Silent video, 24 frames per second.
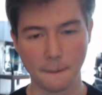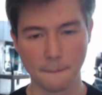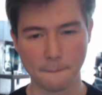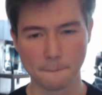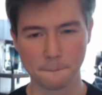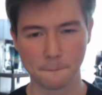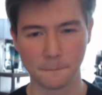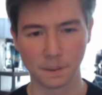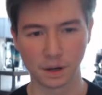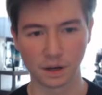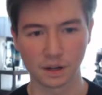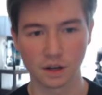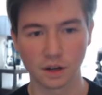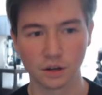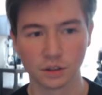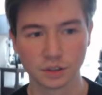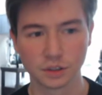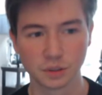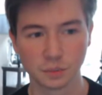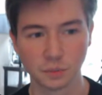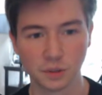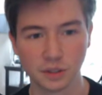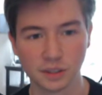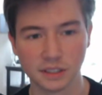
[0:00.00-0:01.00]
But
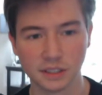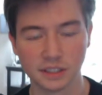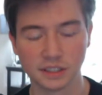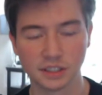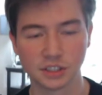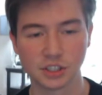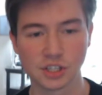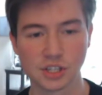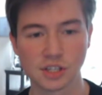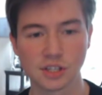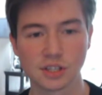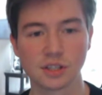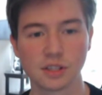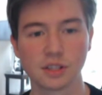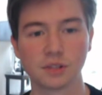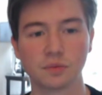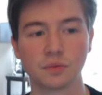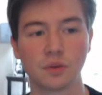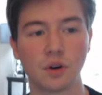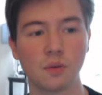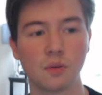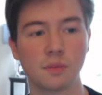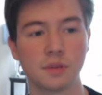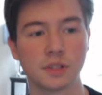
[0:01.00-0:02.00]
ultimately, since the
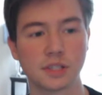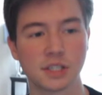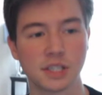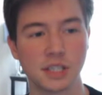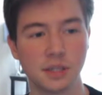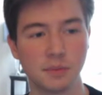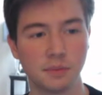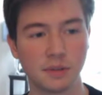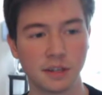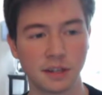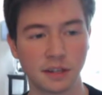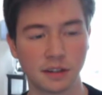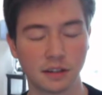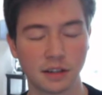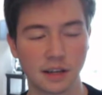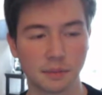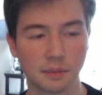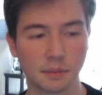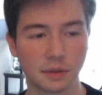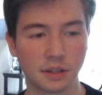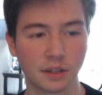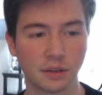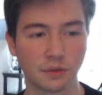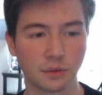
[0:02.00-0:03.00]
Romans keep get,
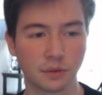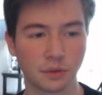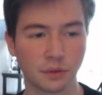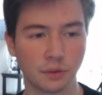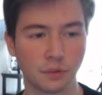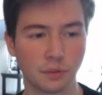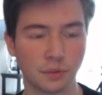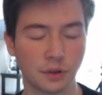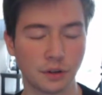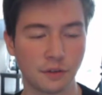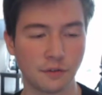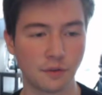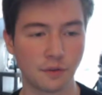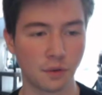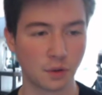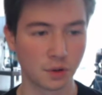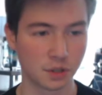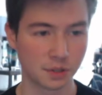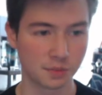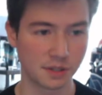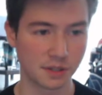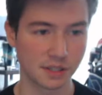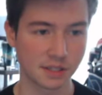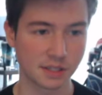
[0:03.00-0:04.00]
kept getting re
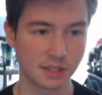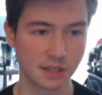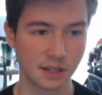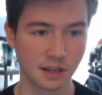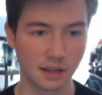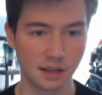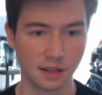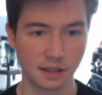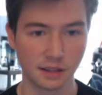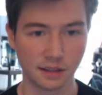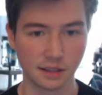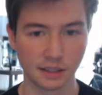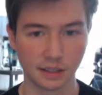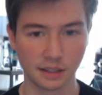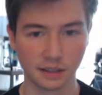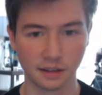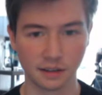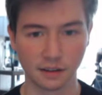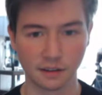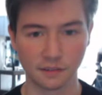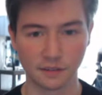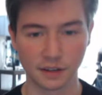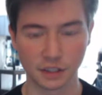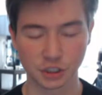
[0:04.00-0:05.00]
reinforcements, they
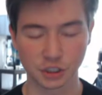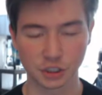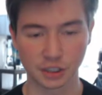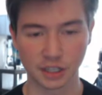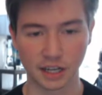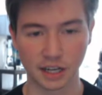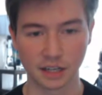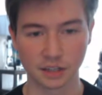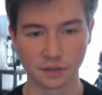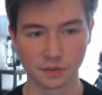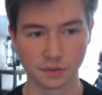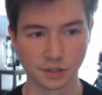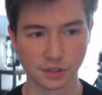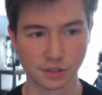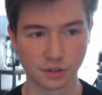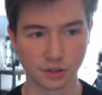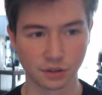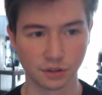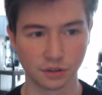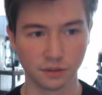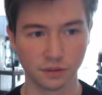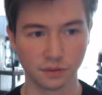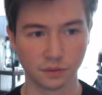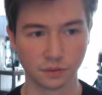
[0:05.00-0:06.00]
eventually had to
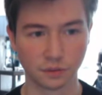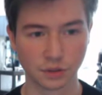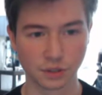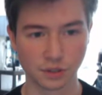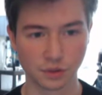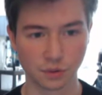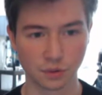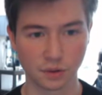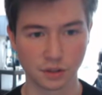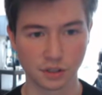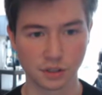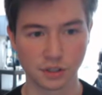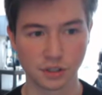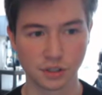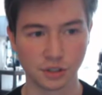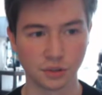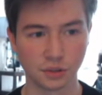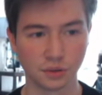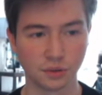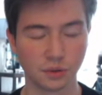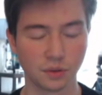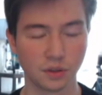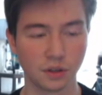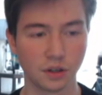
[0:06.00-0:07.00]
result, resort
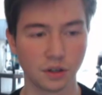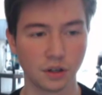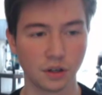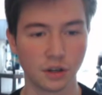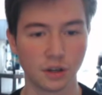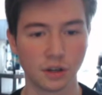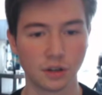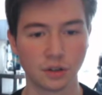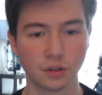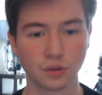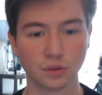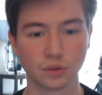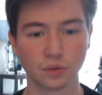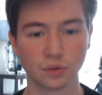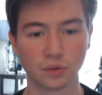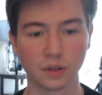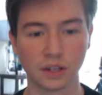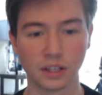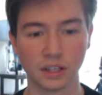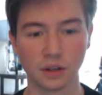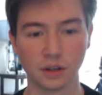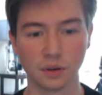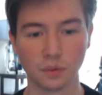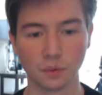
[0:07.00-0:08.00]
to
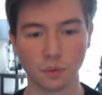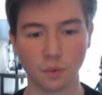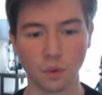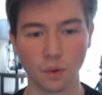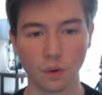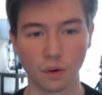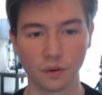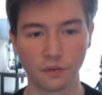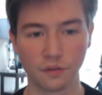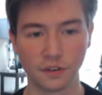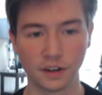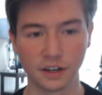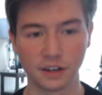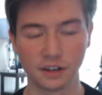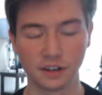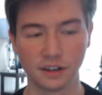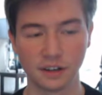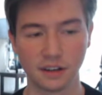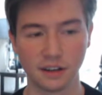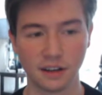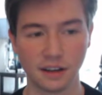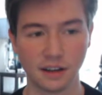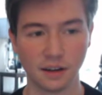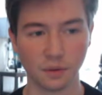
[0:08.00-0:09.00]
guerrilla warfare,
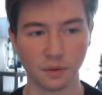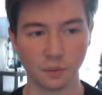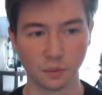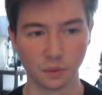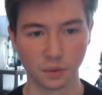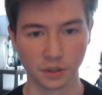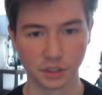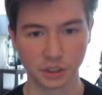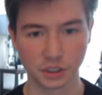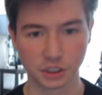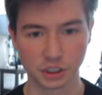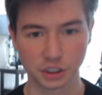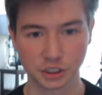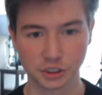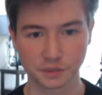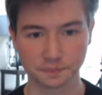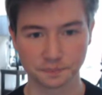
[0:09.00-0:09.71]
which